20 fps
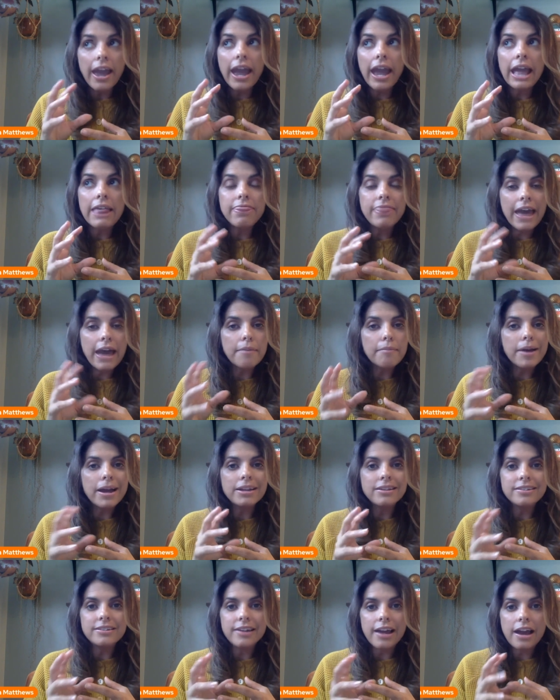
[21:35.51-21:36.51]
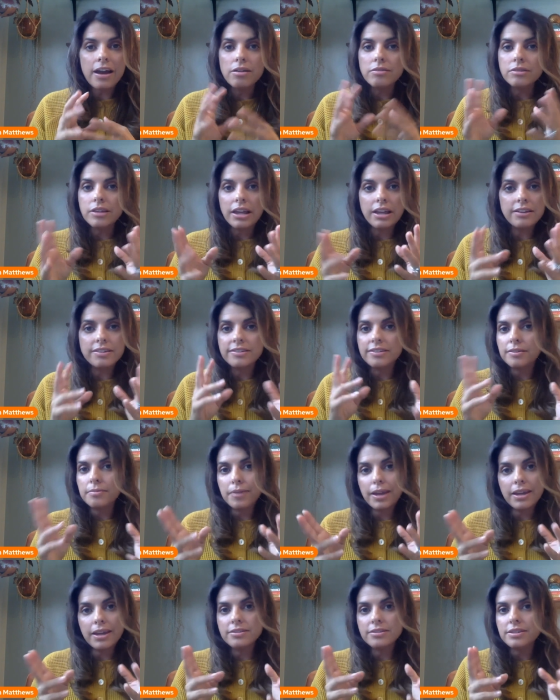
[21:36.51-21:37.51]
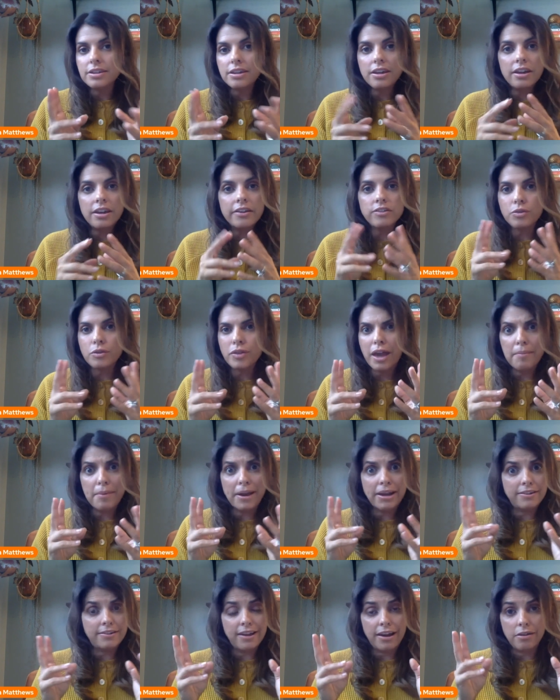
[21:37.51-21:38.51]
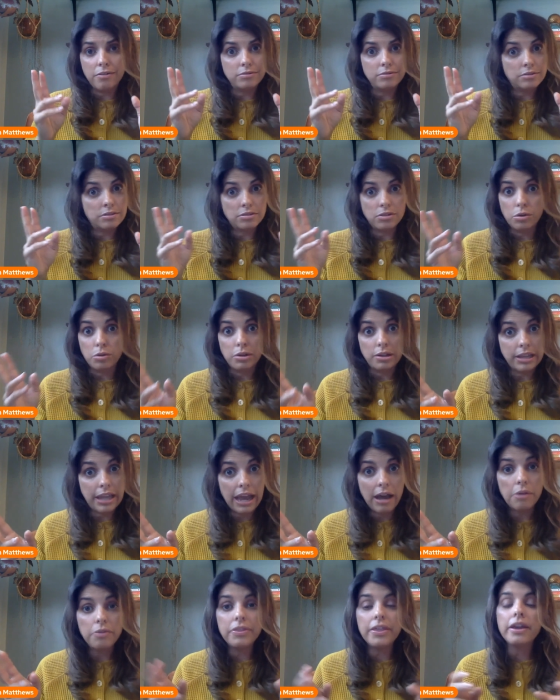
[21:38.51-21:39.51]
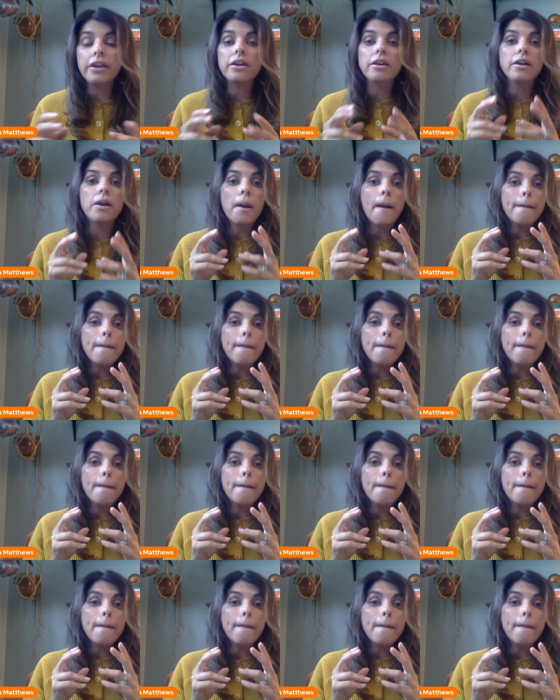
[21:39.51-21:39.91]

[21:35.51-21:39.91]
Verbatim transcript: And that might sound like semantics or that might sound totally out there,